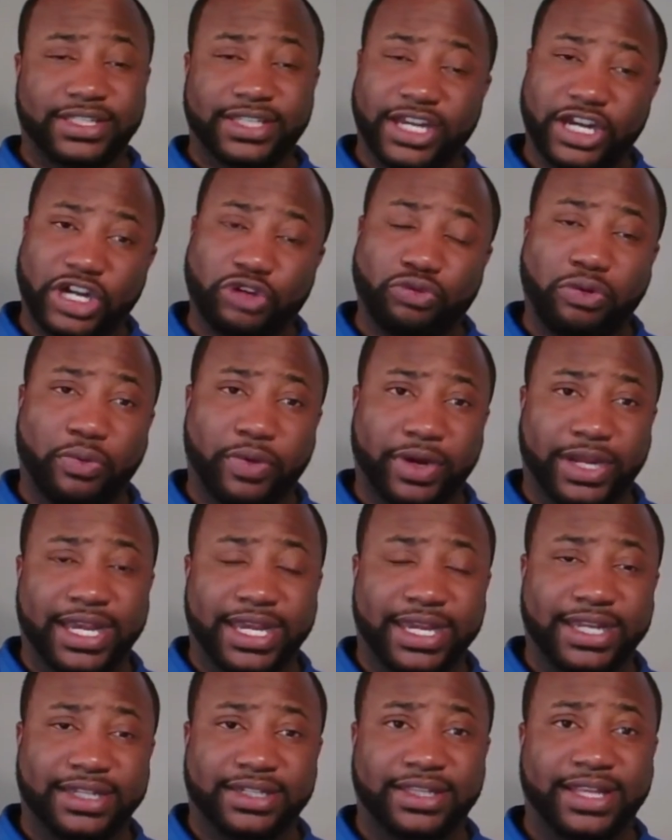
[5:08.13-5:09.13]
Here's where we're
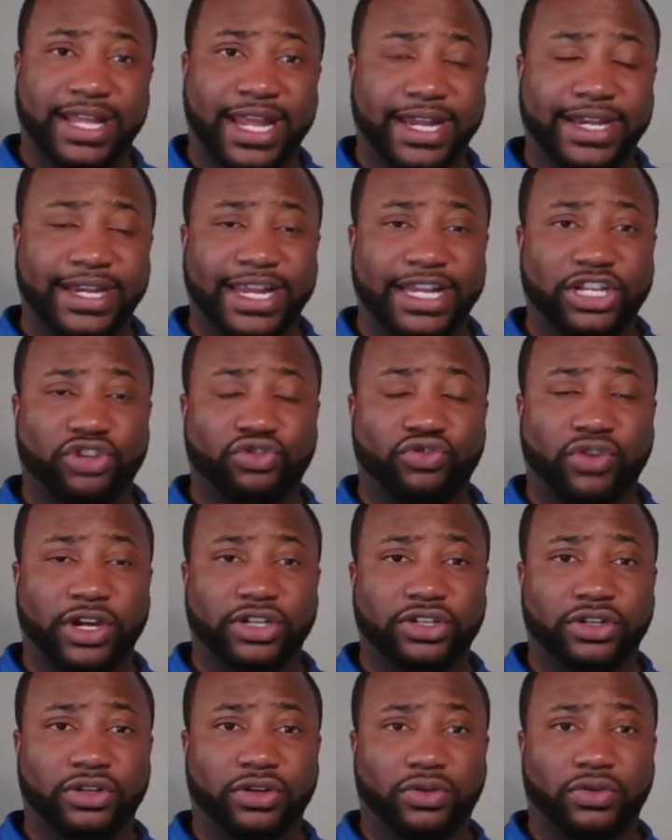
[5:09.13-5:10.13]
getting into that
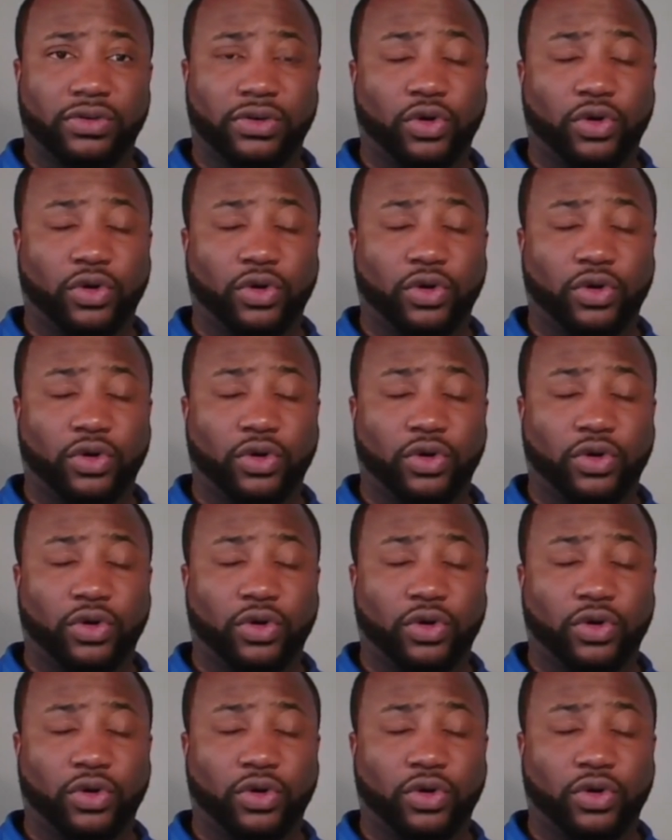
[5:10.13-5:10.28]
instructional